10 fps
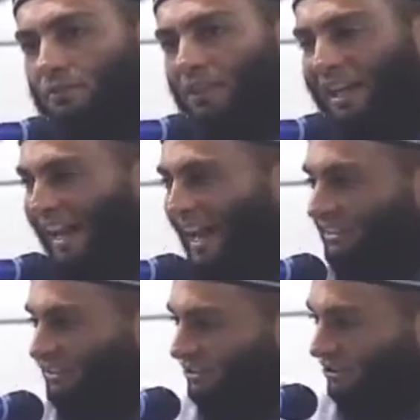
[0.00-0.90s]

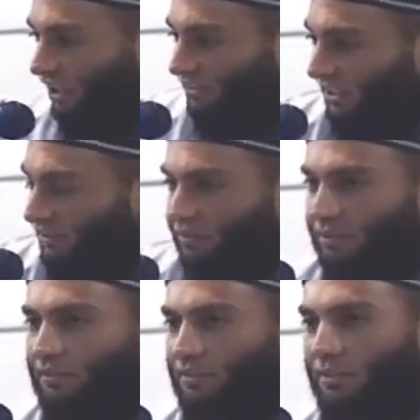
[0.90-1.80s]
glanced inside
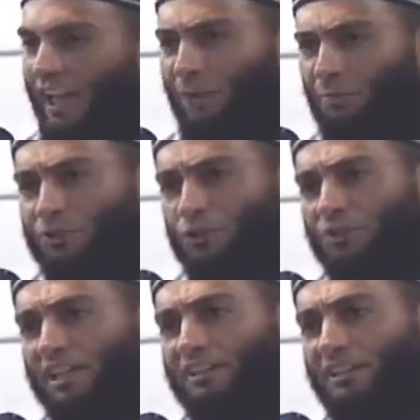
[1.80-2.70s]
it, and we saw
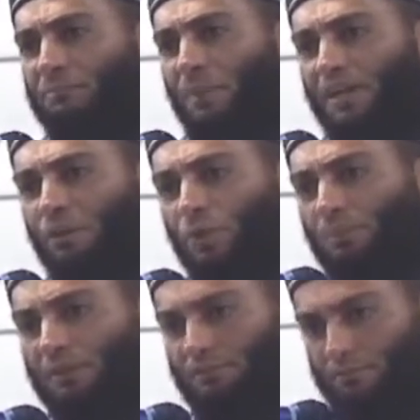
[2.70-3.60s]
naked men and
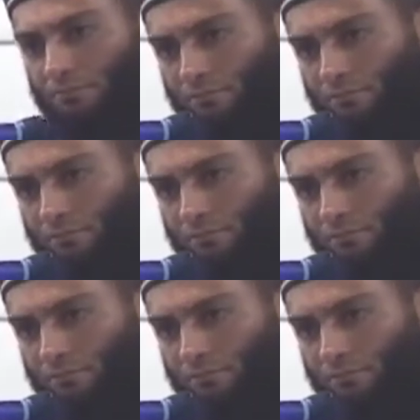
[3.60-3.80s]
women